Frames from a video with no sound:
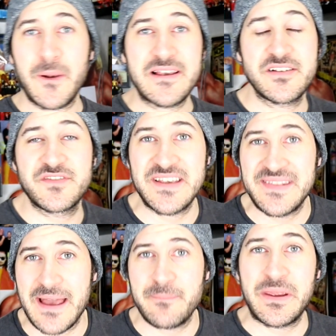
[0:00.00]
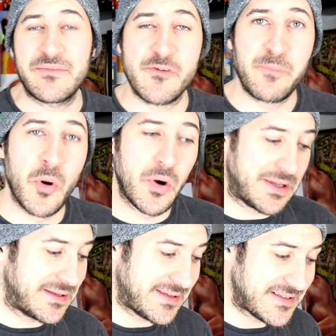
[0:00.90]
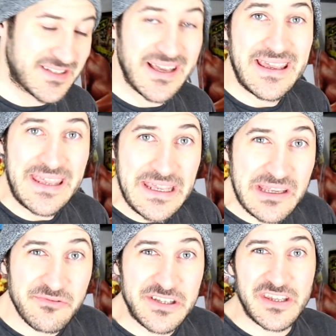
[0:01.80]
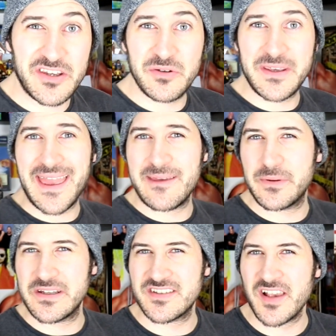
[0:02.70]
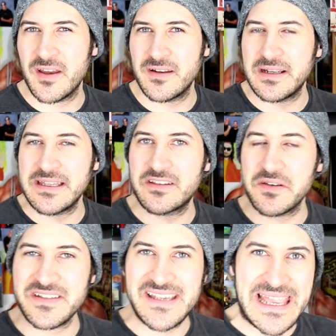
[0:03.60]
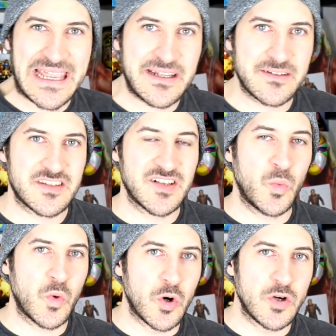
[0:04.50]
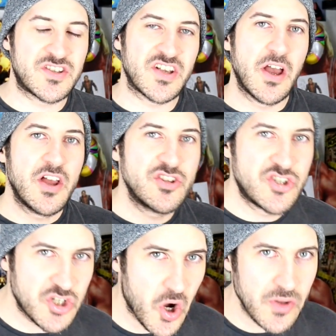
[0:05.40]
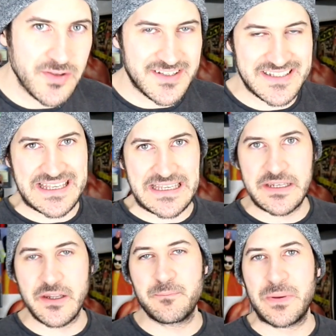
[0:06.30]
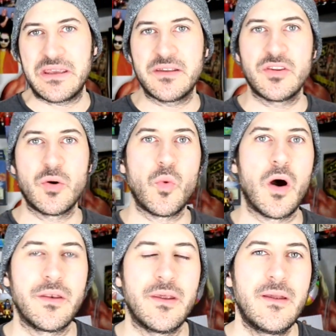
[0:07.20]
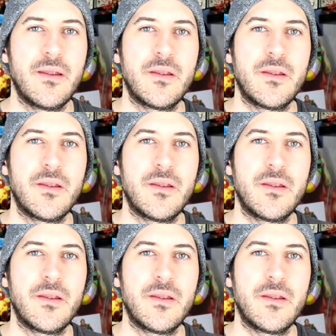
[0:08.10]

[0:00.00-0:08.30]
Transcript: only place I've seen that being reported is here in the UK, but it certainly does hint towards John Cena being the one